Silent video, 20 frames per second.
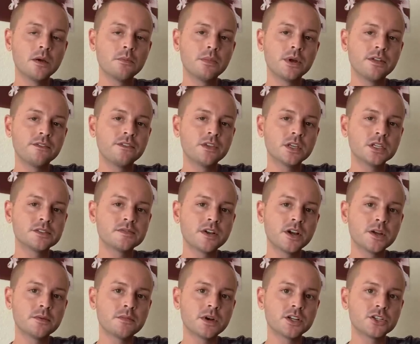but it feels
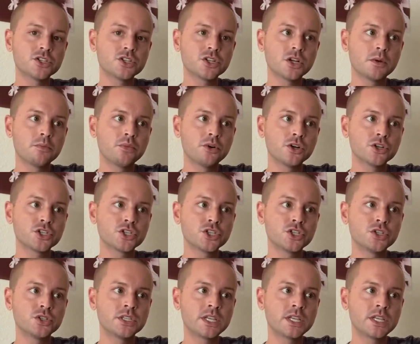very much a push to